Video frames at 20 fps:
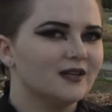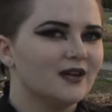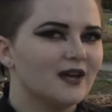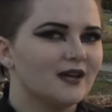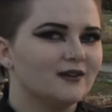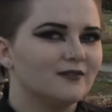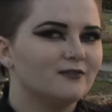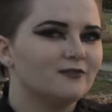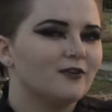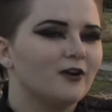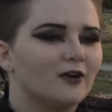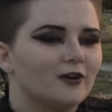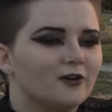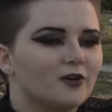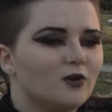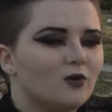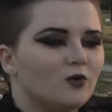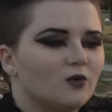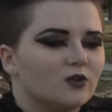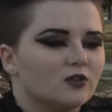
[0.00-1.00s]
kind of far
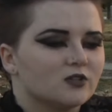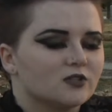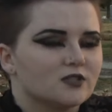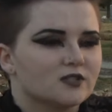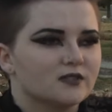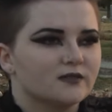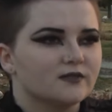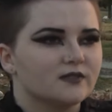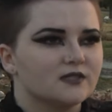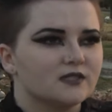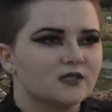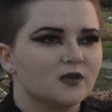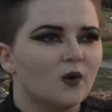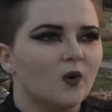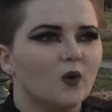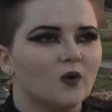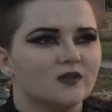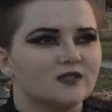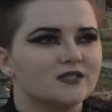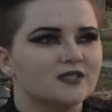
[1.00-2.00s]
corners of these
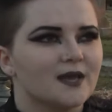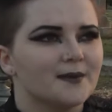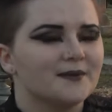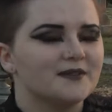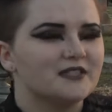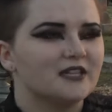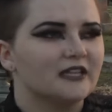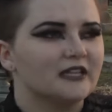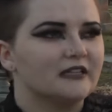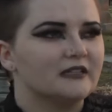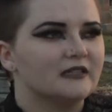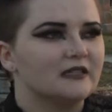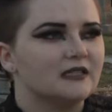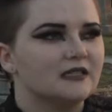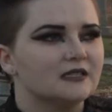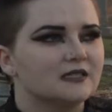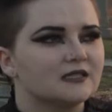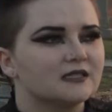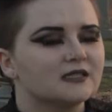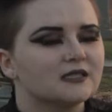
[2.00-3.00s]
old
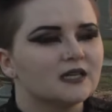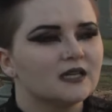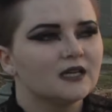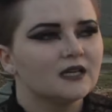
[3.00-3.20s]
cemeteries,